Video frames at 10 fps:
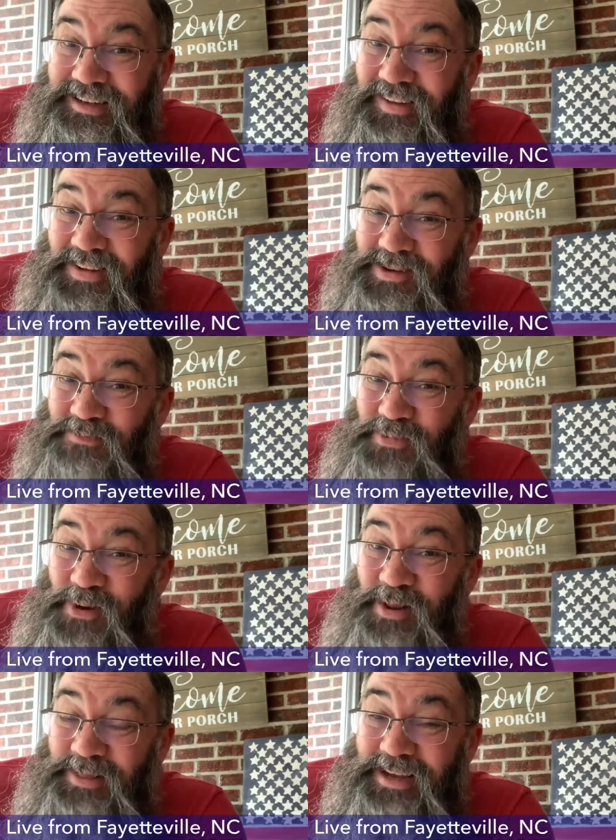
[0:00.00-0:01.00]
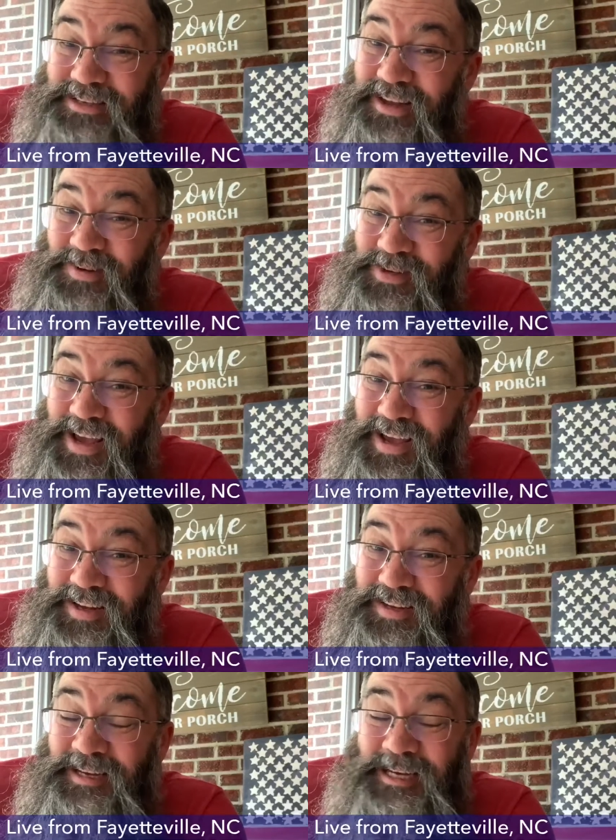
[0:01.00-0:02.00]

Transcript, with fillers: You know those are important things to understand.